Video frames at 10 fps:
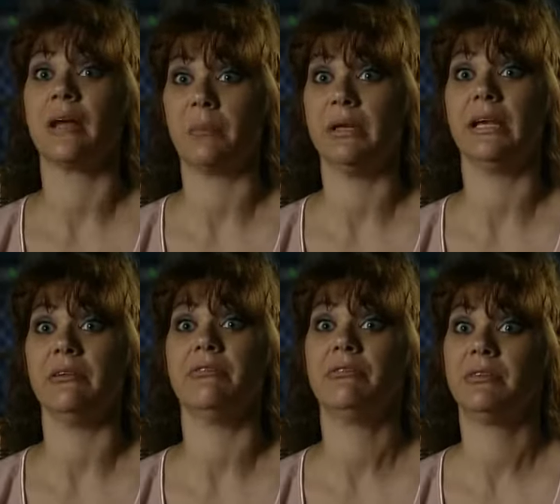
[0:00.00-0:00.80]
I
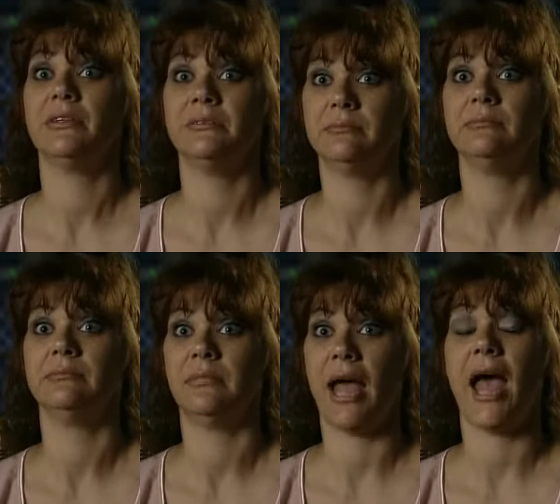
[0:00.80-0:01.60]
believe
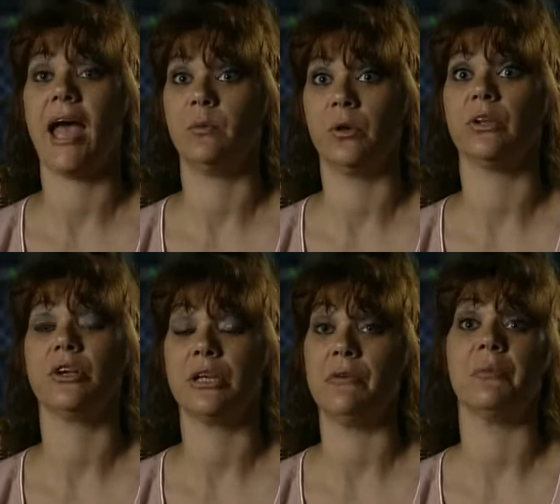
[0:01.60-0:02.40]
I had one
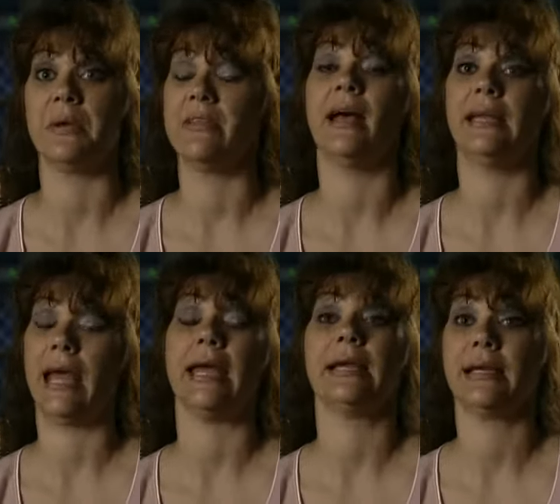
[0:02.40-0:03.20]
looking over me that
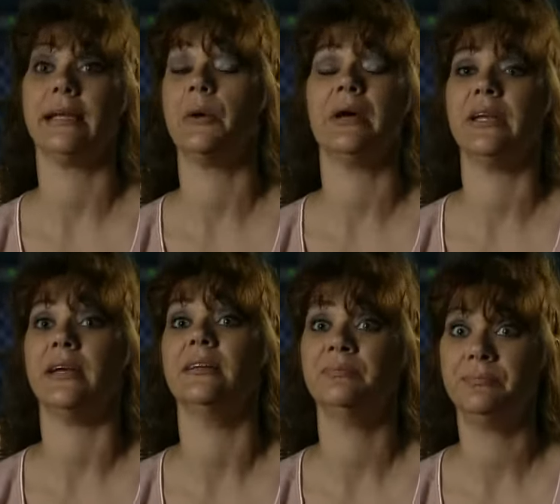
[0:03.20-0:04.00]
day. I know I did.